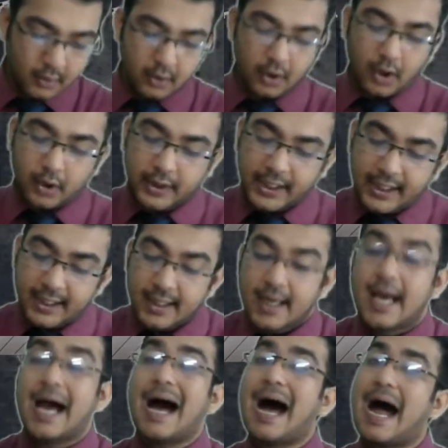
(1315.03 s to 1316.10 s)
Okay,
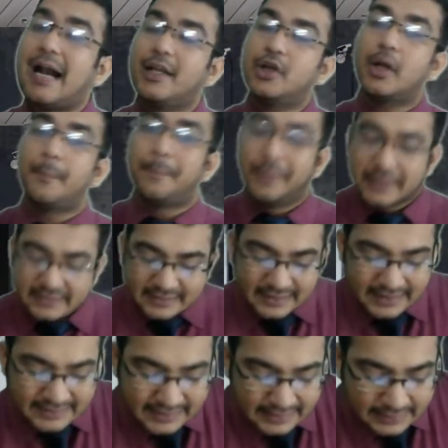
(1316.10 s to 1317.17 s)
and your
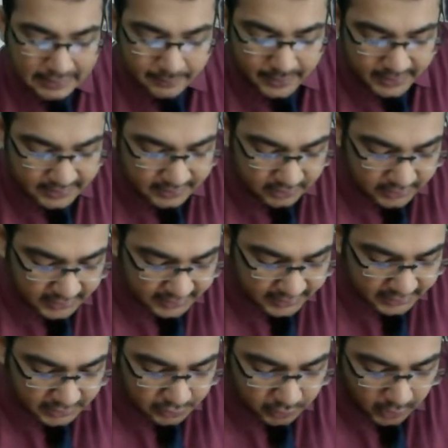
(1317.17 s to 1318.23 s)
business income is, so this
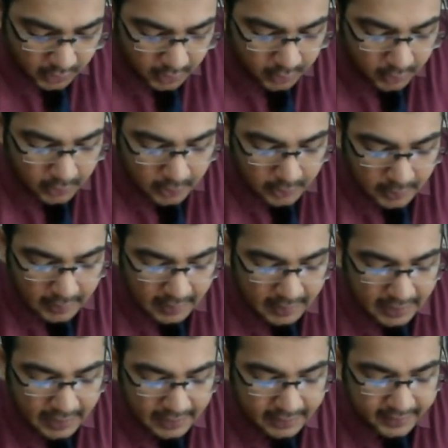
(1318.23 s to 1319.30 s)
is your
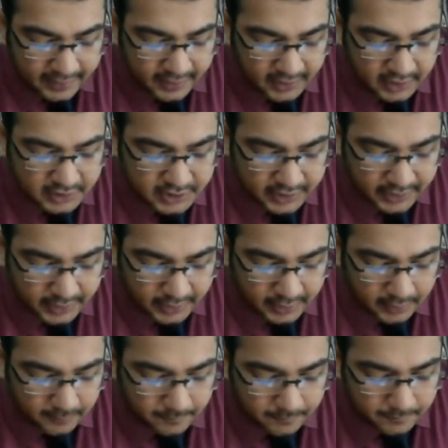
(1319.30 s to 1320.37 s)
agriculture
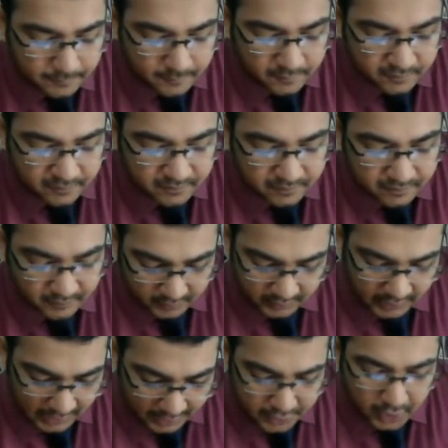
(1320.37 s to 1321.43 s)
income,
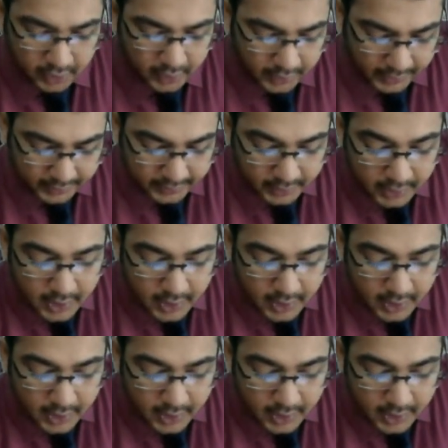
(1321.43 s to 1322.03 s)
and you're correct.